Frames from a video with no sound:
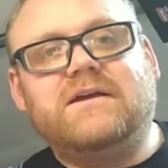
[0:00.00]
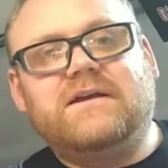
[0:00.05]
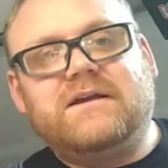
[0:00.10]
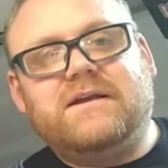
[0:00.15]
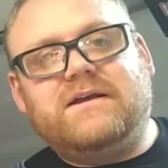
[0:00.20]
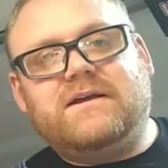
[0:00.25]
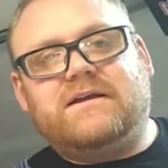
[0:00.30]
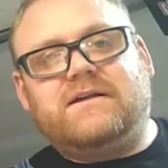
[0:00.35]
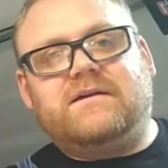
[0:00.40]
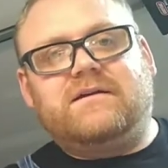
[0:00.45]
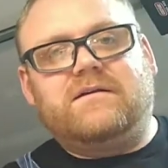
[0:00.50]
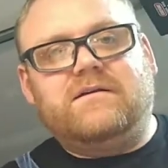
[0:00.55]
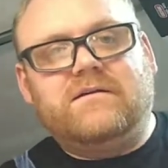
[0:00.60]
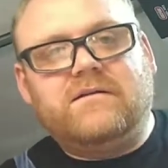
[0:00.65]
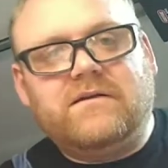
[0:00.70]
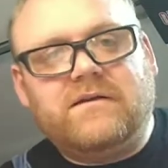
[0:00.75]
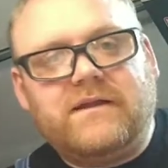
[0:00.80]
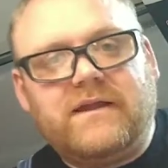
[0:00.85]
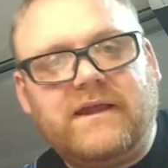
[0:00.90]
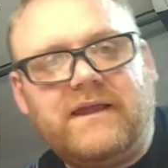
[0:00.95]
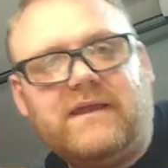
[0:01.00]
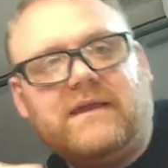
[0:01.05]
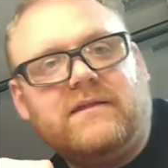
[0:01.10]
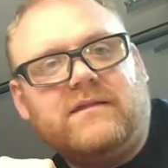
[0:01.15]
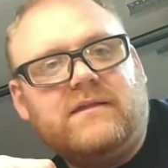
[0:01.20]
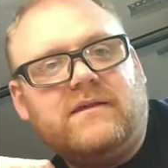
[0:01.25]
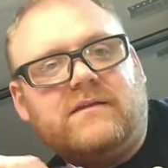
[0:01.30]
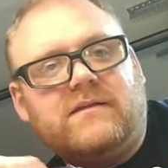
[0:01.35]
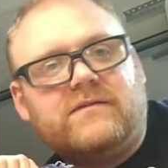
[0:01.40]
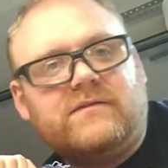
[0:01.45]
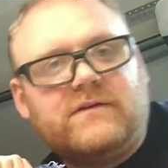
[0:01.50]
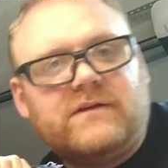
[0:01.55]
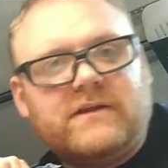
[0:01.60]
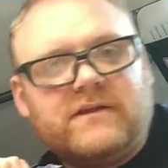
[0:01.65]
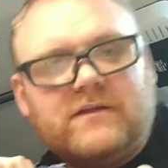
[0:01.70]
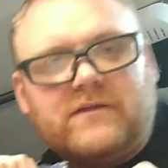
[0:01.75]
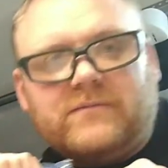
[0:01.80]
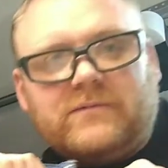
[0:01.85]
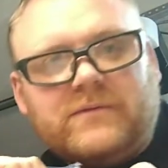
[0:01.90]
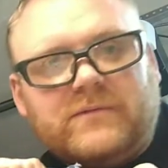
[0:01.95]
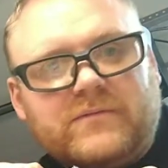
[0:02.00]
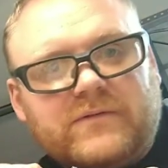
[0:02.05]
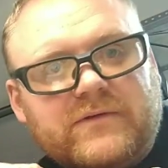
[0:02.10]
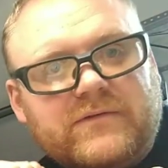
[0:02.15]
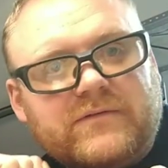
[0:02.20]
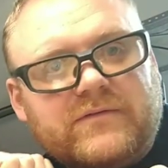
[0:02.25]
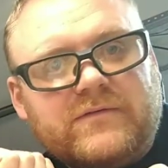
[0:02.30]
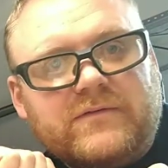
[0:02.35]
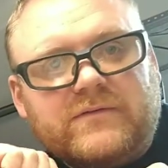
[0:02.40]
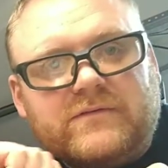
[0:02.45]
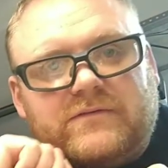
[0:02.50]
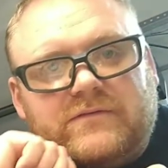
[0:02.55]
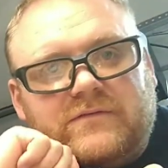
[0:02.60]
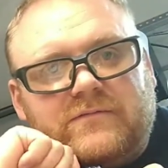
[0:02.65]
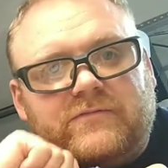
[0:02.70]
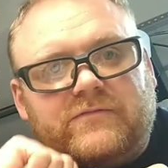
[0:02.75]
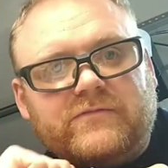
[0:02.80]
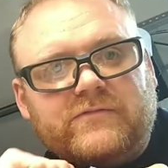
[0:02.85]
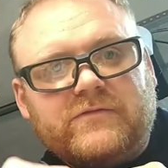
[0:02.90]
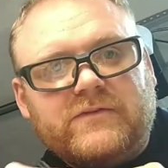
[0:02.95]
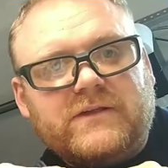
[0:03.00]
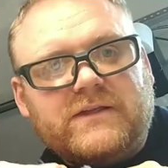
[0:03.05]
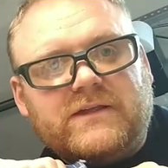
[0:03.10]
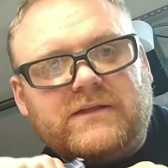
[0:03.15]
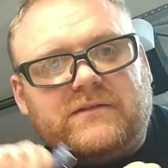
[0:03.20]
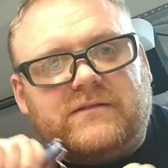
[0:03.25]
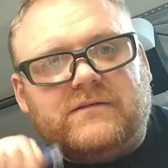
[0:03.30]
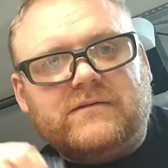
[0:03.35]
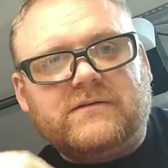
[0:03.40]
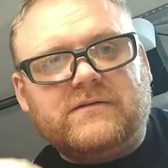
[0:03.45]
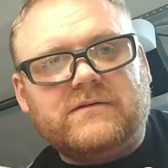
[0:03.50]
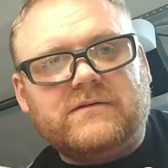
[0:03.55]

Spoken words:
Hey, thanks for telling me this freaking